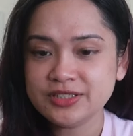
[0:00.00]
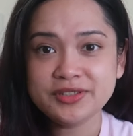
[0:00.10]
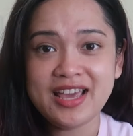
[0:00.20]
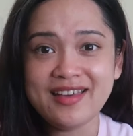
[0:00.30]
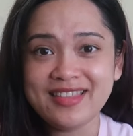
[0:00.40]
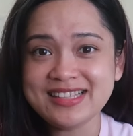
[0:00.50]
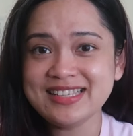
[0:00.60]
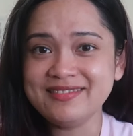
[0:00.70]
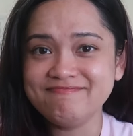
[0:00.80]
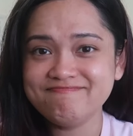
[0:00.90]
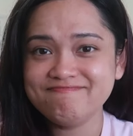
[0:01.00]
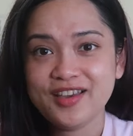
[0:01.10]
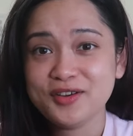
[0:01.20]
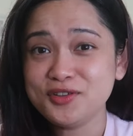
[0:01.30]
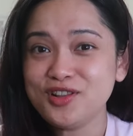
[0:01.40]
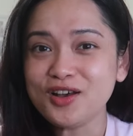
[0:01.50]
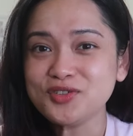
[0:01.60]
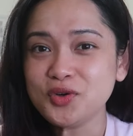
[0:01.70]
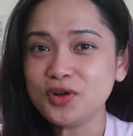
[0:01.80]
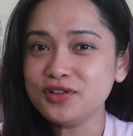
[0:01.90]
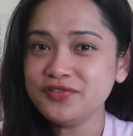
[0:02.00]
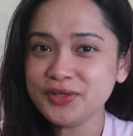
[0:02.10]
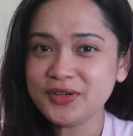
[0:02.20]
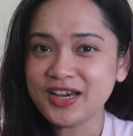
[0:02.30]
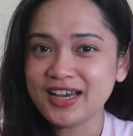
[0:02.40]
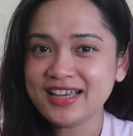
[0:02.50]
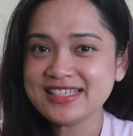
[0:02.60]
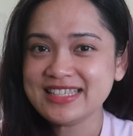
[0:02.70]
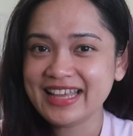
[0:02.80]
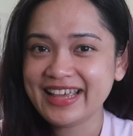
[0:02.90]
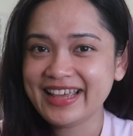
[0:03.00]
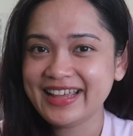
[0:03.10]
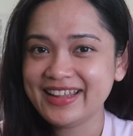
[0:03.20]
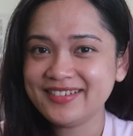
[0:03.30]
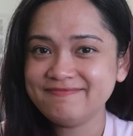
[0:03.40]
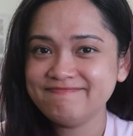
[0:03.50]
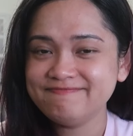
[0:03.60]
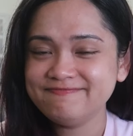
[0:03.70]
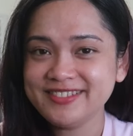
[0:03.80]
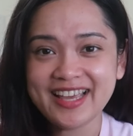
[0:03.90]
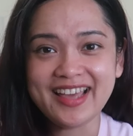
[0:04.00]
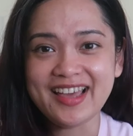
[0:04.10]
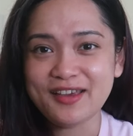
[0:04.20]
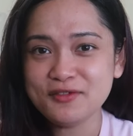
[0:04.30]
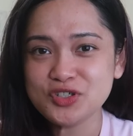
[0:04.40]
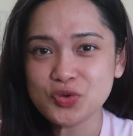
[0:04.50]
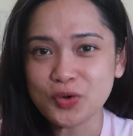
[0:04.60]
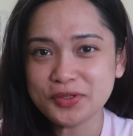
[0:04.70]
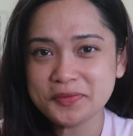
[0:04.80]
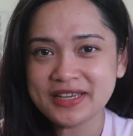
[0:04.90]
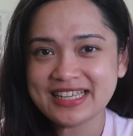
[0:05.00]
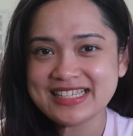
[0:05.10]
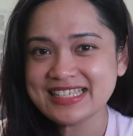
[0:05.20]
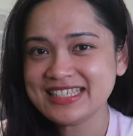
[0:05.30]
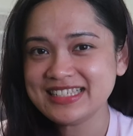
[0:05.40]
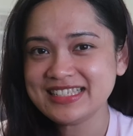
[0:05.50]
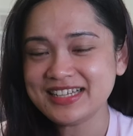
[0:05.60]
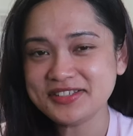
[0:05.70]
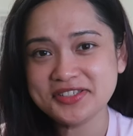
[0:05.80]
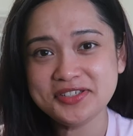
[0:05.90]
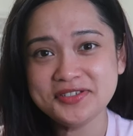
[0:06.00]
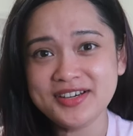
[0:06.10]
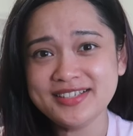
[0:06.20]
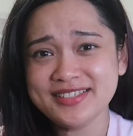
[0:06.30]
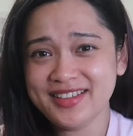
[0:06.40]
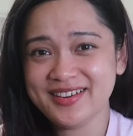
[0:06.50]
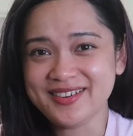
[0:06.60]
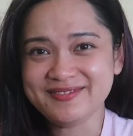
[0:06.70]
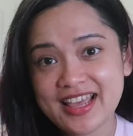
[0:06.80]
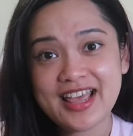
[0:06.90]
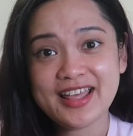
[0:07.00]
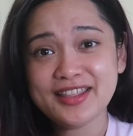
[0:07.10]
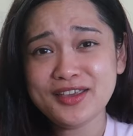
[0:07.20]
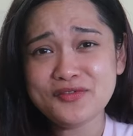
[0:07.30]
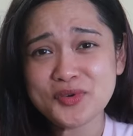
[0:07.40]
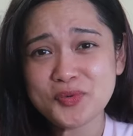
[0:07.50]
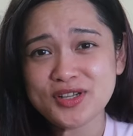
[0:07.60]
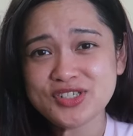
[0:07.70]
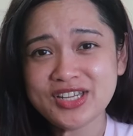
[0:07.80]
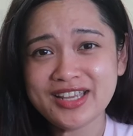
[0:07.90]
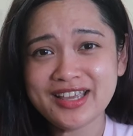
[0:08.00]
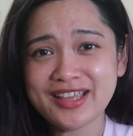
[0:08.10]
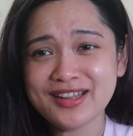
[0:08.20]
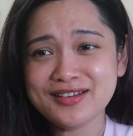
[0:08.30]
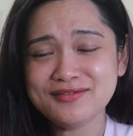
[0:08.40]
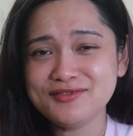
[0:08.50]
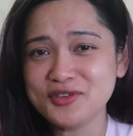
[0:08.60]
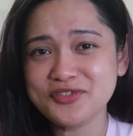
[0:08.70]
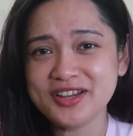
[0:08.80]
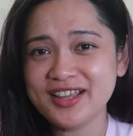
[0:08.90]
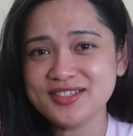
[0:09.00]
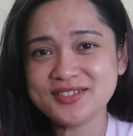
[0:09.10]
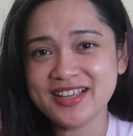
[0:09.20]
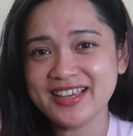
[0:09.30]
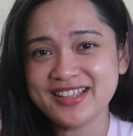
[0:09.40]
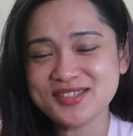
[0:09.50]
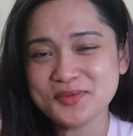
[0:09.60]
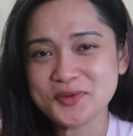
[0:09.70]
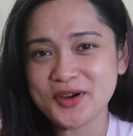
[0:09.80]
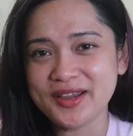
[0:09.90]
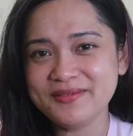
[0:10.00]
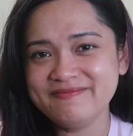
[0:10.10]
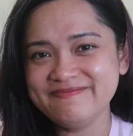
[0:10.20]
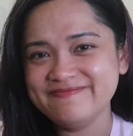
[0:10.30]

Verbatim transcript: so yeah that's it good luck to all of you guys and yeah i wish you all the best I'll see you guys here. Thank you for watching and don't forget to like and subscribe.